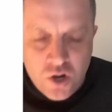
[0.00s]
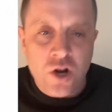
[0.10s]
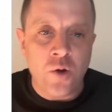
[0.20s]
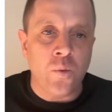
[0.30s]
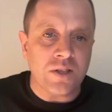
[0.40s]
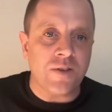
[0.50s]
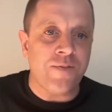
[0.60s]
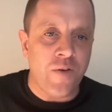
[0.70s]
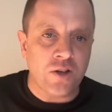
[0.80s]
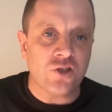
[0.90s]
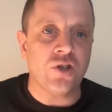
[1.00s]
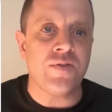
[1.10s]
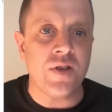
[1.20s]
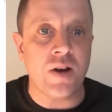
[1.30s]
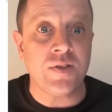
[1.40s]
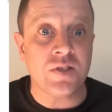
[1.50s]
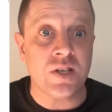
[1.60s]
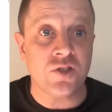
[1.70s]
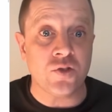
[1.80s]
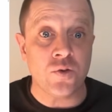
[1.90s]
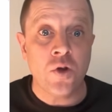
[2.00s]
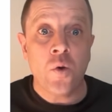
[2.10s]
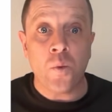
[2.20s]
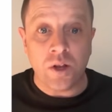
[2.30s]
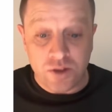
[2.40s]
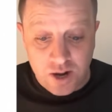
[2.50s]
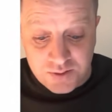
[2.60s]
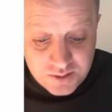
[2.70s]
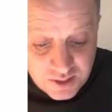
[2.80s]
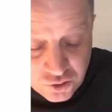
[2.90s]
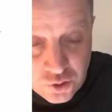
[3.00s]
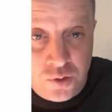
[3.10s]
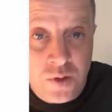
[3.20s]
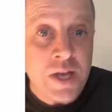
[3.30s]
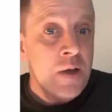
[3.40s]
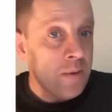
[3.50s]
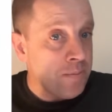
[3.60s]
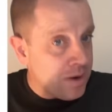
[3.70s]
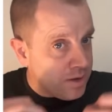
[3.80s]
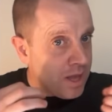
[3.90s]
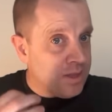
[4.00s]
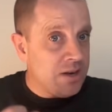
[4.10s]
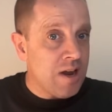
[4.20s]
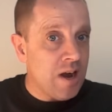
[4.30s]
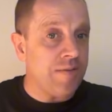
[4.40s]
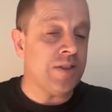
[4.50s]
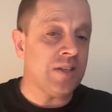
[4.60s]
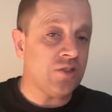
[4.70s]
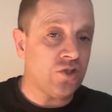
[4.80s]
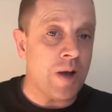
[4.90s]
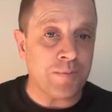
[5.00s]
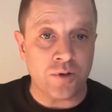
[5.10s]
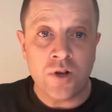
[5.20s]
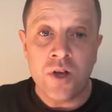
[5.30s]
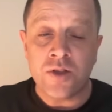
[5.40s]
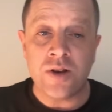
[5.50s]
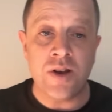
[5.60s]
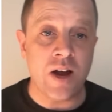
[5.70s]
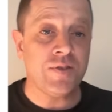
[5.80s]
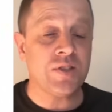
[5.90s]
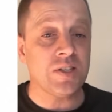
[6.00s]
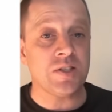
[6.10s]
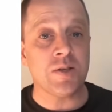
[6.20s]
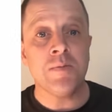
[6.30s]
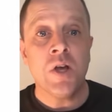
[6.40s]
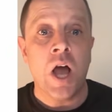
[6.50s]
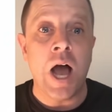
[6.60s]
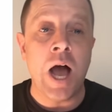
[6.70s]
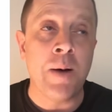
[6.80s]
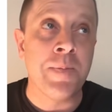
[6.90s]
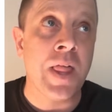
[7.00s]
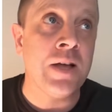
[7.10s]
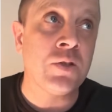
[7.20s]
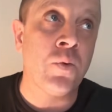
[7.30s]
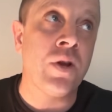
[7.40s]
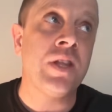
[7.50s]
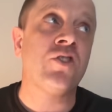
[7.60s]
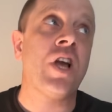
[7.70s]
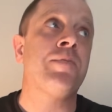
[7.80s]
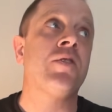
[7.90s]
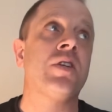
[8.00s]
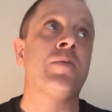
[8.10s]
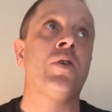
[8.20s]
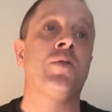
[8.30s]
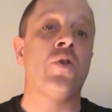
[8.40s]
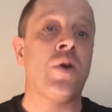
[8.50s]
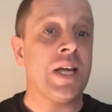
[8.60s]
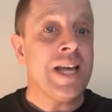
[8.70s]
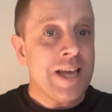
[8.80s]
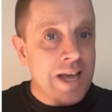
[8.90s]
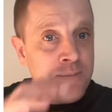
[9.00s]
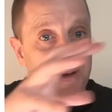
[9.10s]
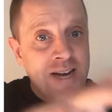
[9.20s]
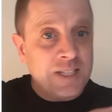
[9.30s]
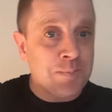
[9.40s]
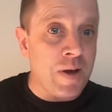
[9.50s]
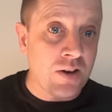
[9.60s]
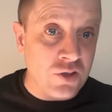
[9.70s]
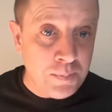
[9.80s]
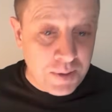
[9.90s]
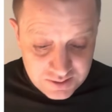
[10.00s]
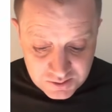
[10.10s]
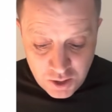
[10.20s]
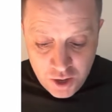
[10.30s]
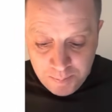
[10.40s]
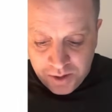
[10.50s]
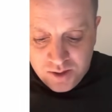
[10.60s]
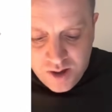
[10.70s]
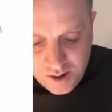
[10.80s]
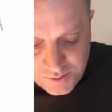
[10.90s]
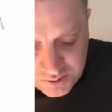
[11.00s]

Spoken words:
Now, what's the function of nervous tissue? Well, nervous tissue, and this chapter, the nervous system, as one of the chapters I'm going to be doing in my next biology blitz, but nervous